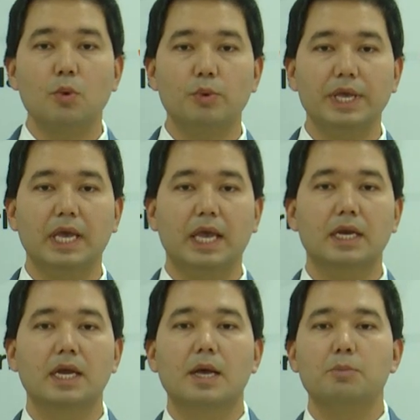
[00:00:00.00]
we
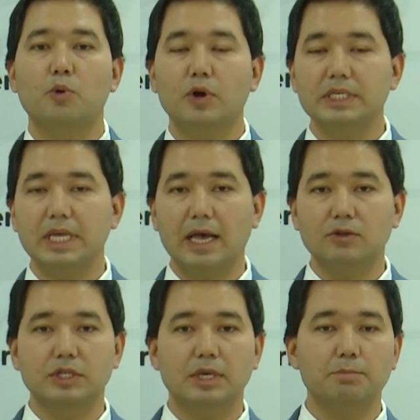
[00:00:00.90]
can point
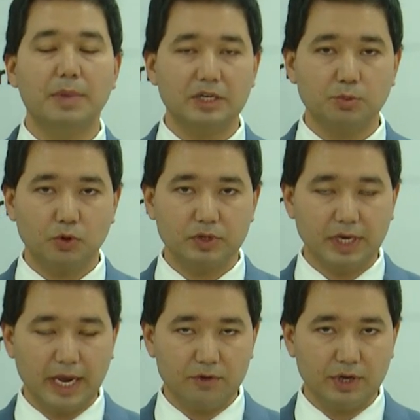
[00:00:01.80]
out metropolitan
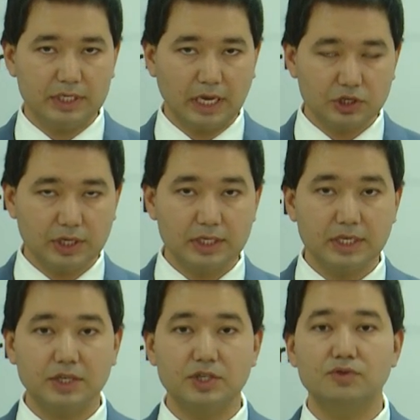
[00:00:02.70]
area Tashkent and
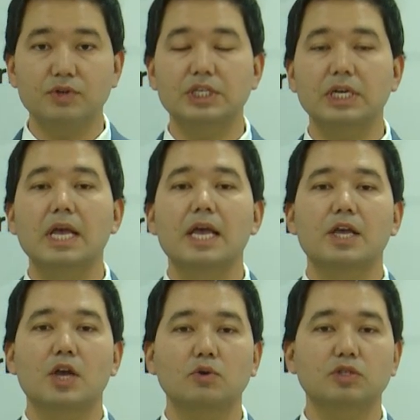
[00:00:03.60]
Tashkent region
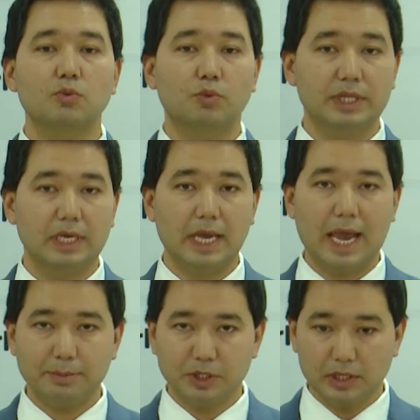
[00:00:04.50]
goes with the
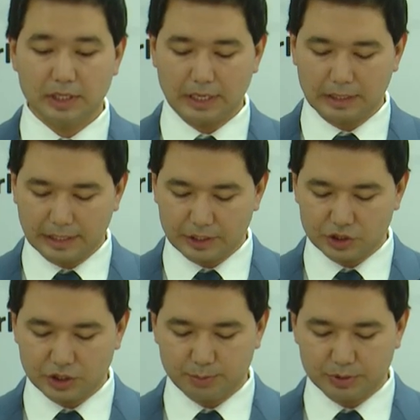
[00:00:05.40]
absolute
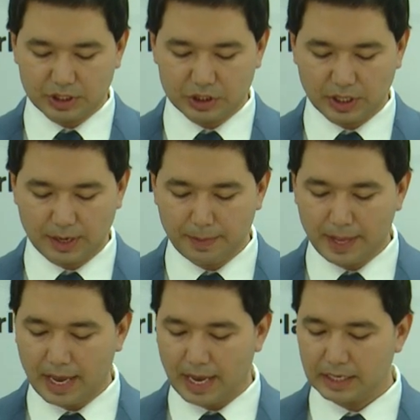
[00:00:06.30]
leadership position,
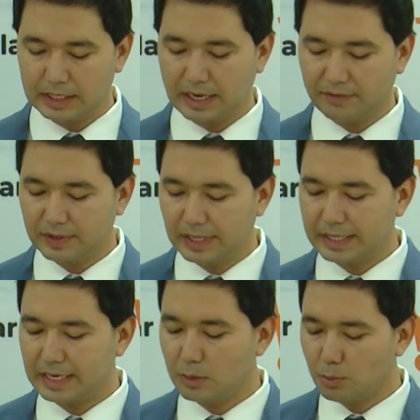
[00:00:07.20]
and definitely
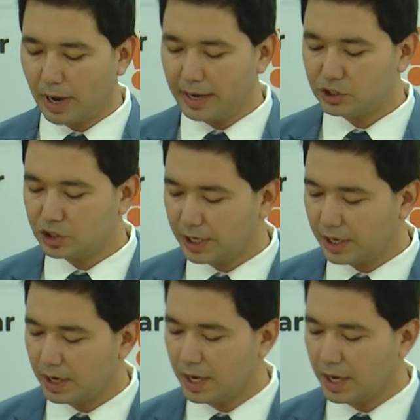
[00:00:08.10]
the combined share